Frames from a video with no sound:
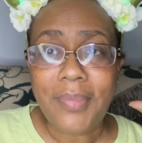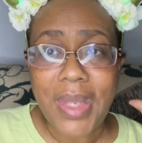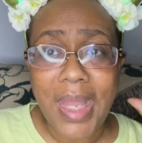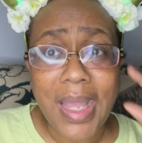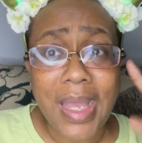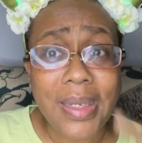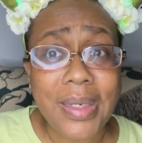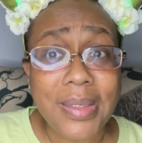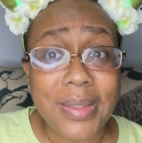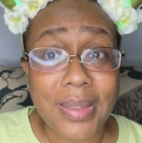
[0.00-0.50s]

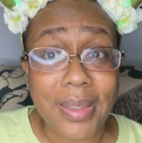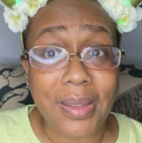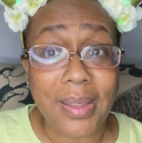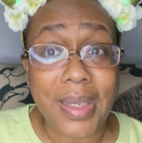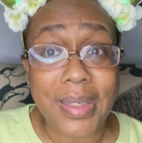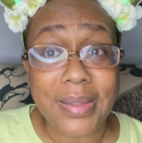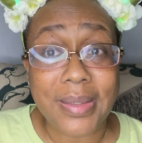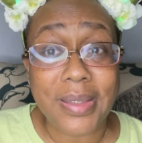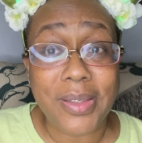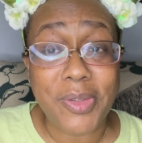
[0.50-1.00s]
And until I
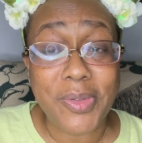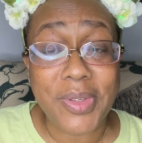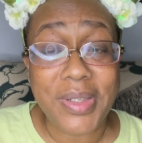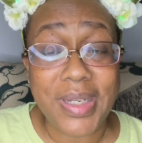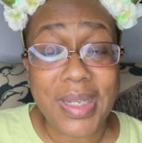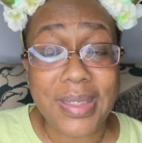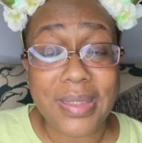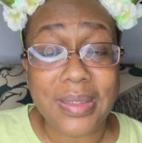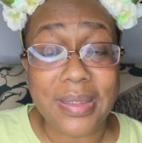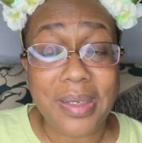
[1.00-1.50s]
see you the
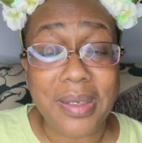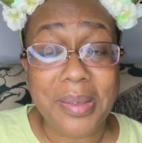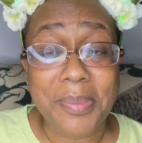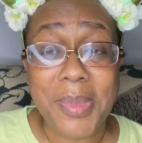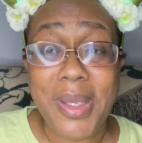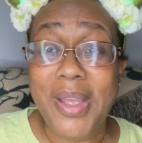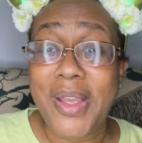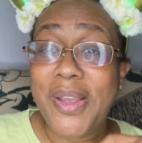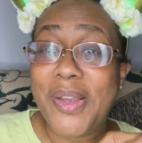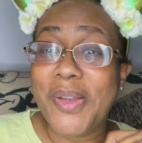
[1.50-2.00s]
next time,
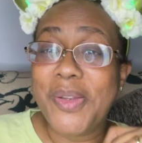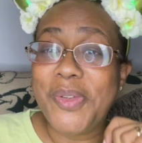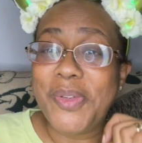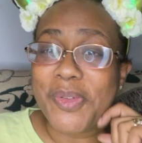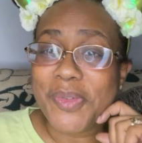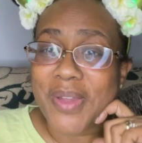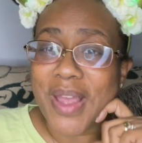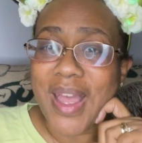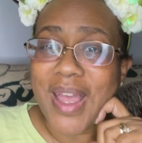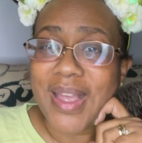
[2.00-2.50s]
you
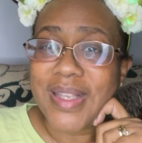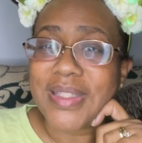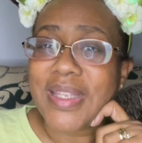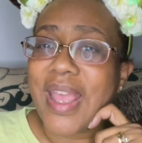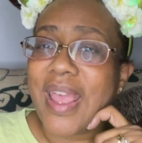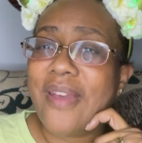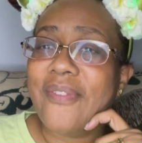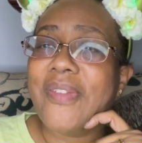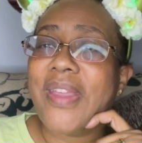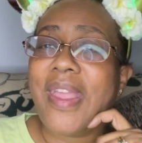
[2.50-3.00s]
guys
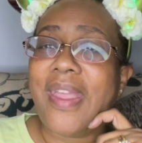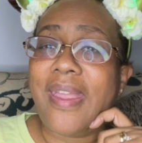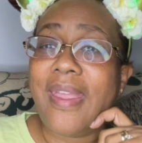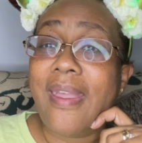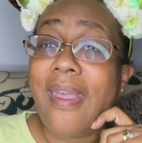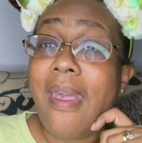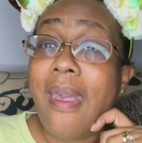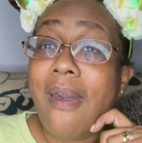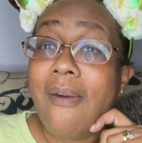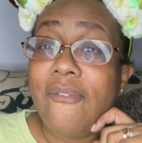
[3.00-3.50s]
have a
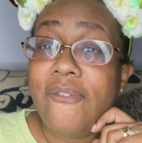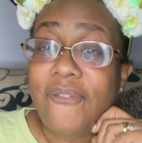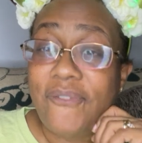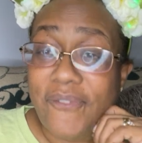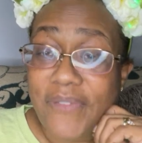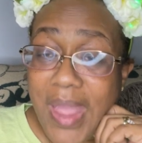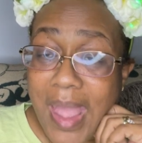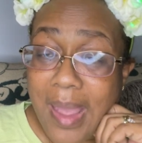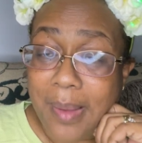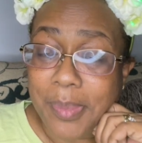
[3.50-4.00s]

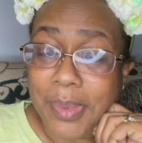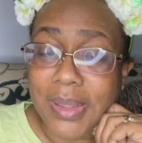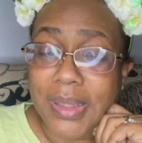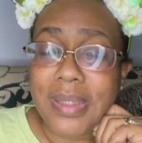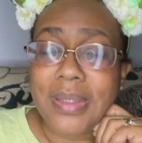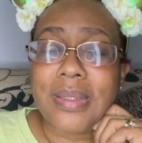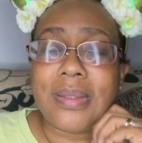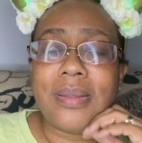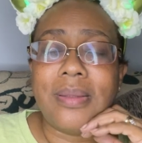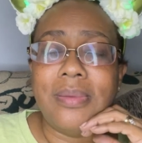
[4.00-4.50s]

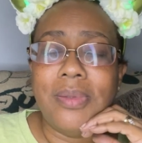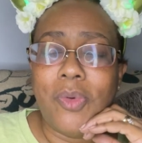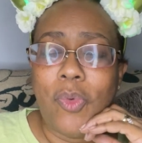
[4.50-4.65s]
fabulous,